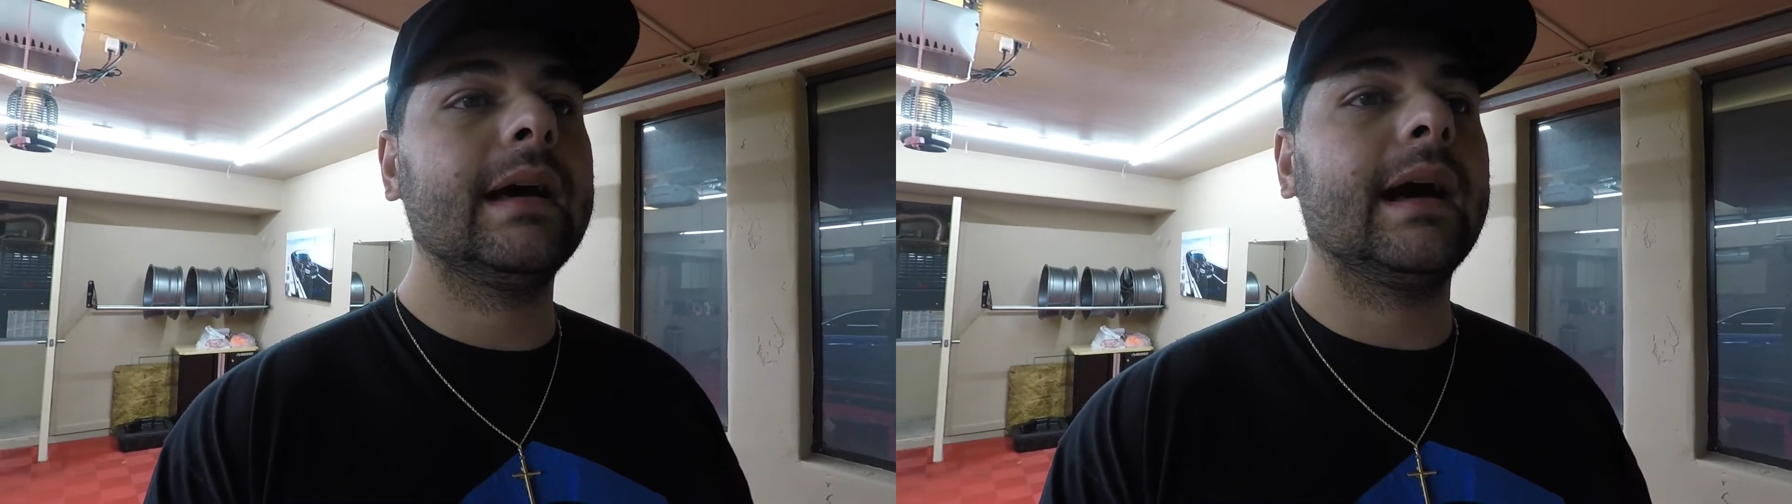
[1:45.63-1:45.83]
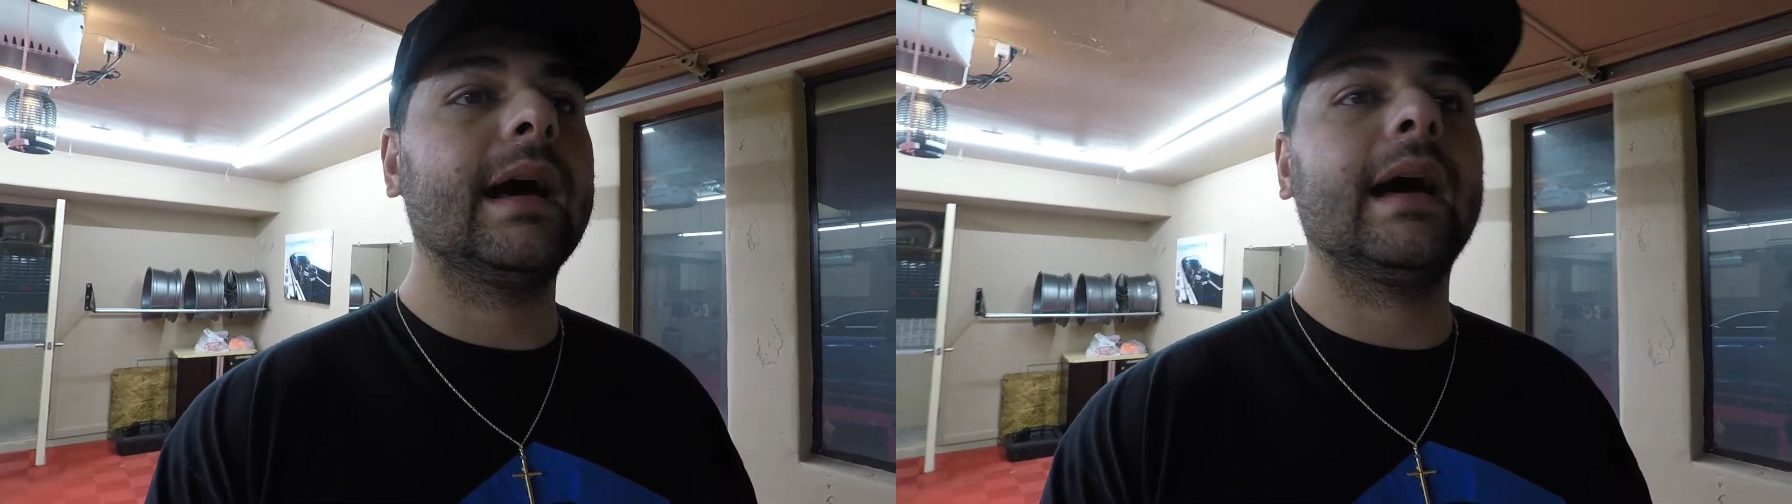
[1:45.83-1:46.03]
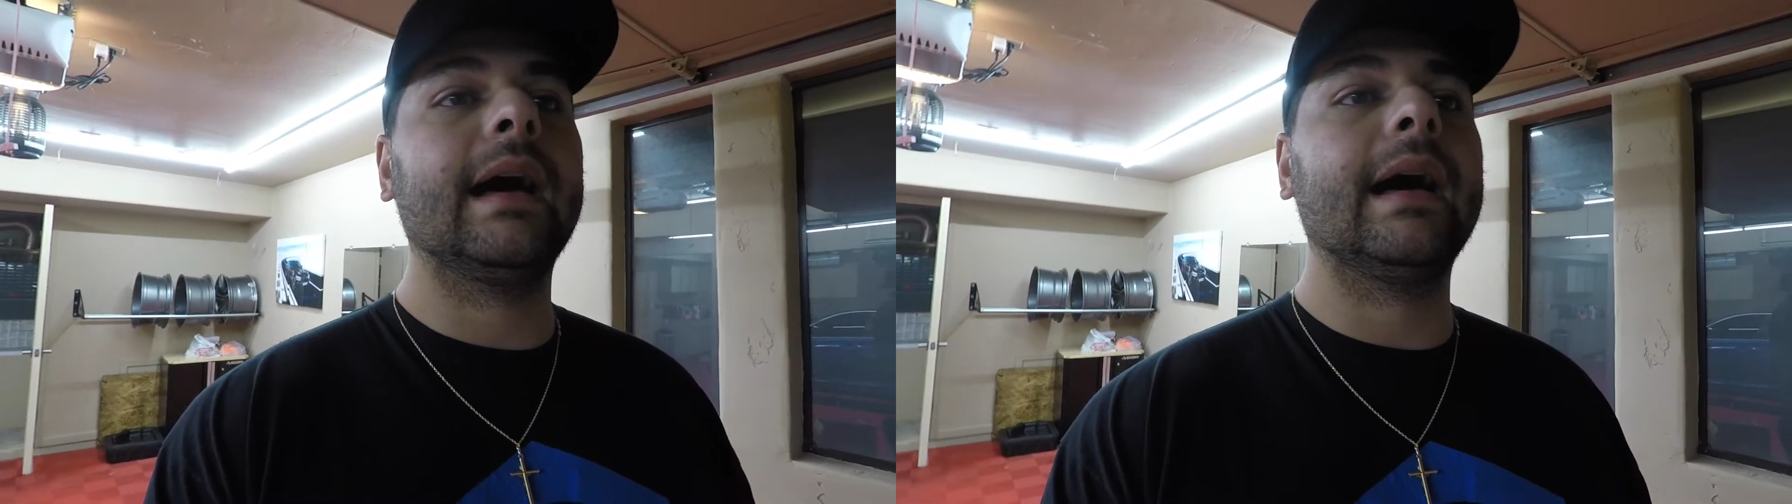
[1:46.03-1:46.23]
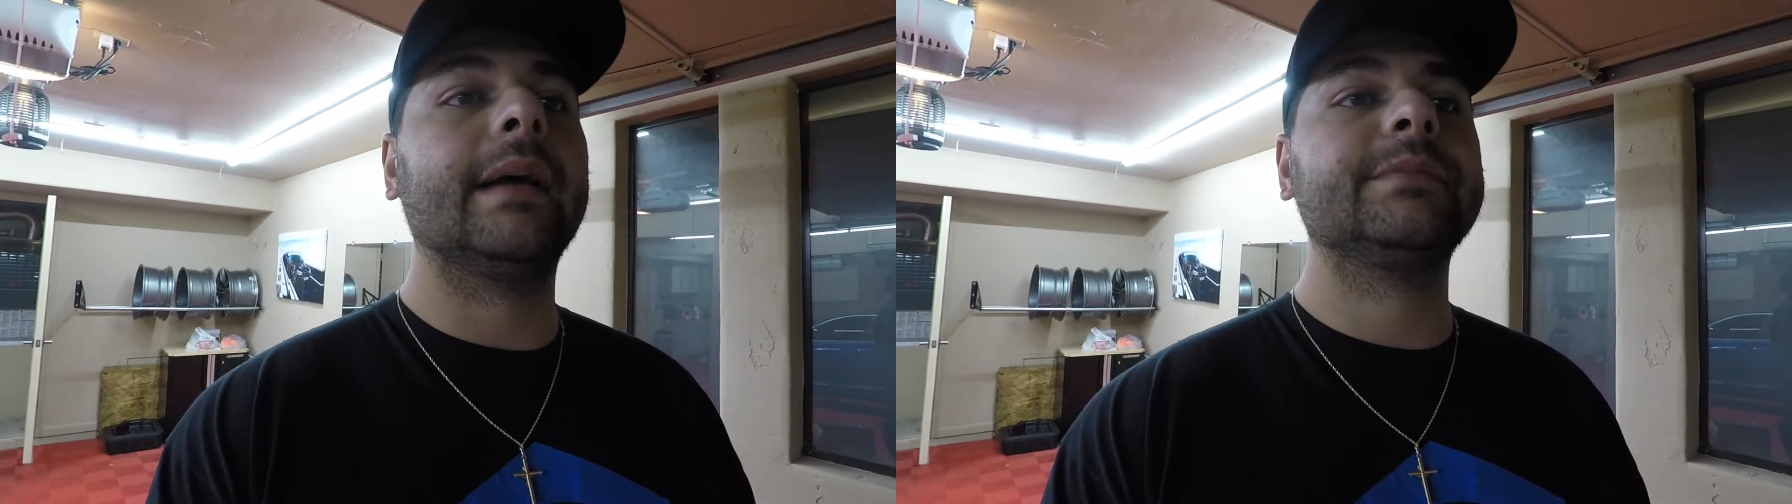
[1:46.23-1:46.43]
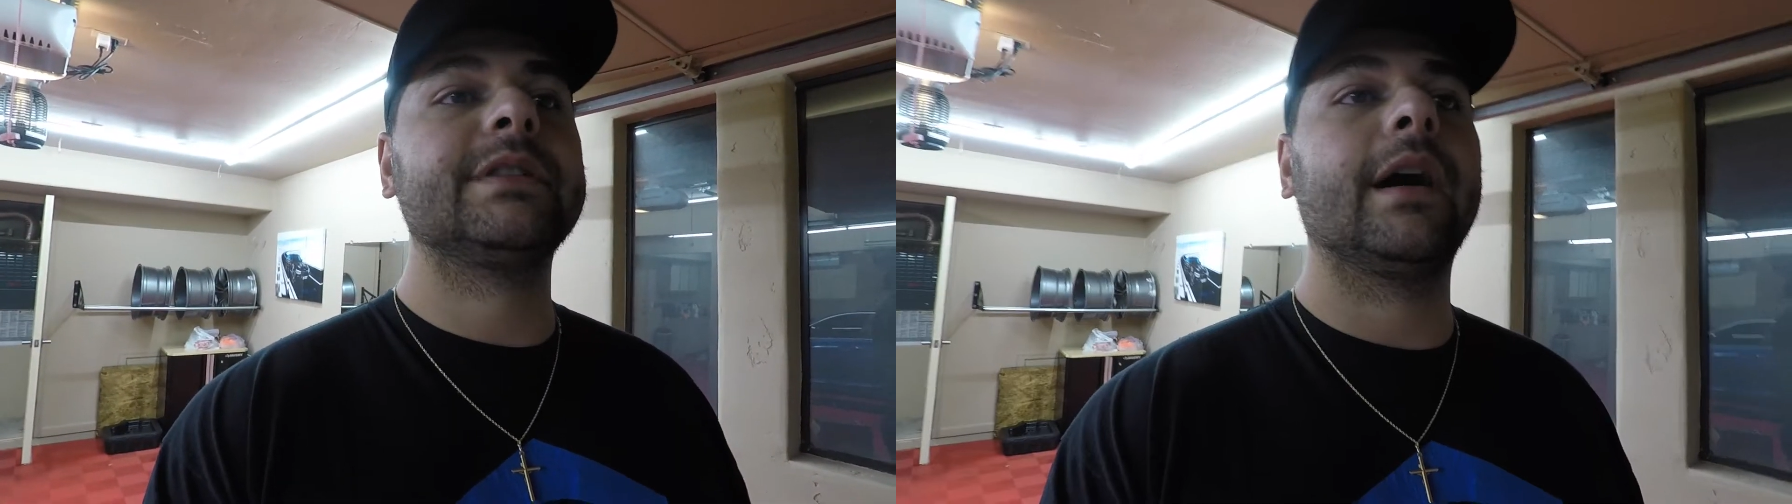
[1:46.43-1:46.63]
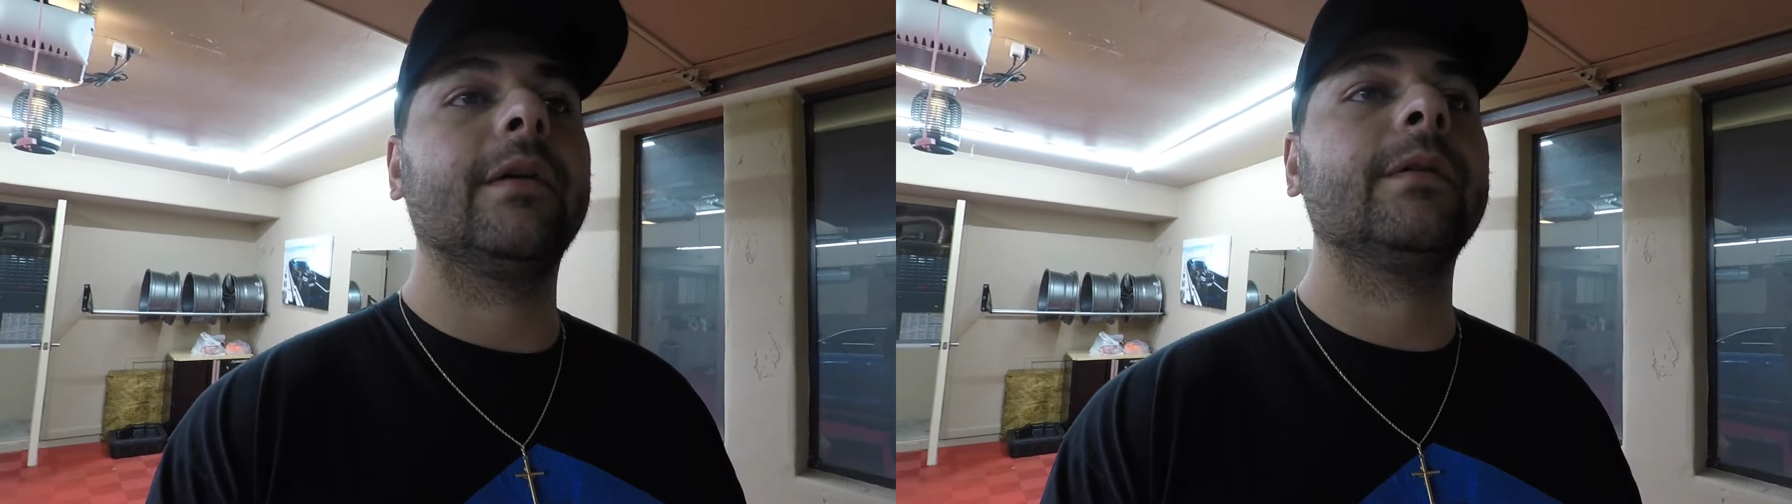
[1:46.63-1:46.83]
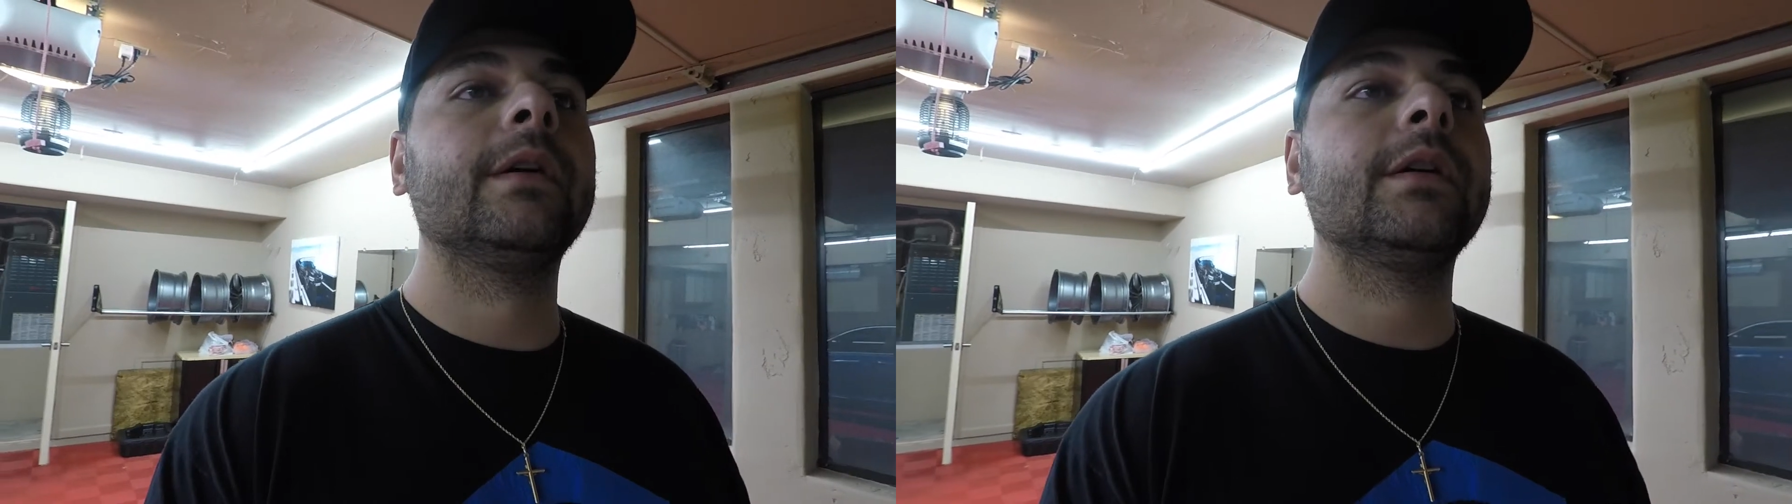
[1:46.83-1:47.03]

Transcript: So